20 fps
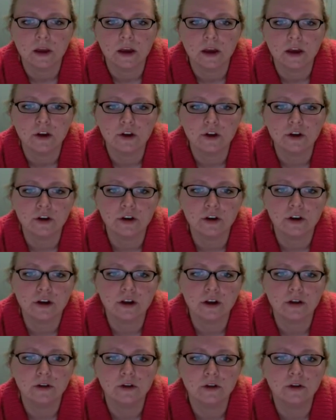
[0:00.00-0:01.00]
You're going
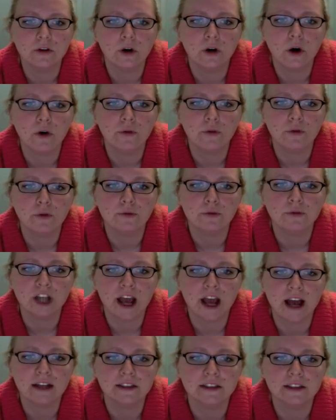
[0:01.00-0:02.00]
to go from
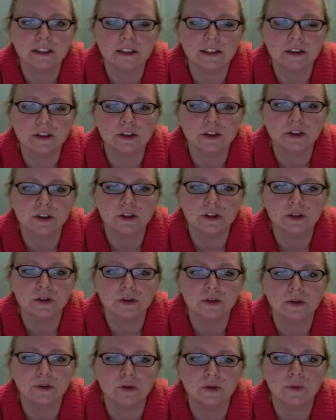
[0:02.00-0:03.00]
Jackson
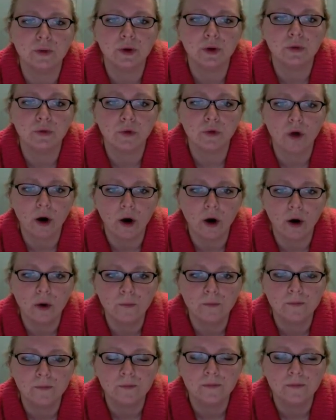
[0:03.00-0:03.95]
to Monroe,